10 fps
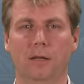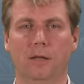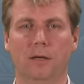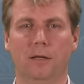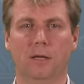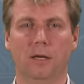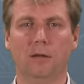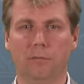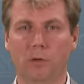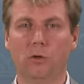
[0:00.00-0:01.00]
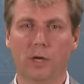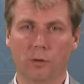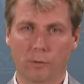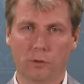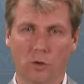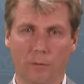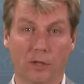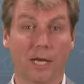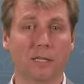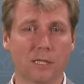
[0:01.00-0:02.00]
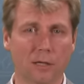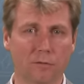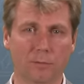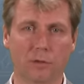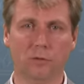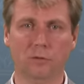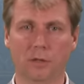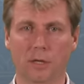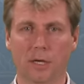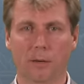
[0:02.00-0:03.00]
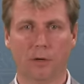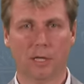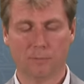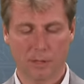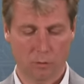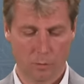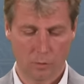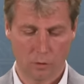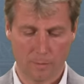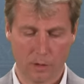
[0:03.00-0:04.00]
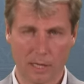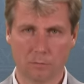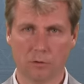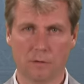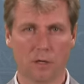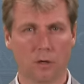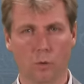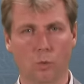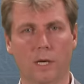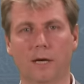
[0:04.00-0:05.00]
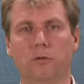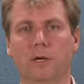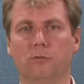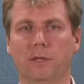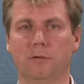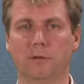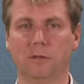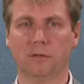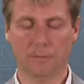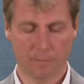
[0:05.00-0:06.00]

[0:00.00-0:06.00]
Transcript: we talk about the inside of the balloon, but especially when we talk about the atmosphere, we'd like to get rid of it.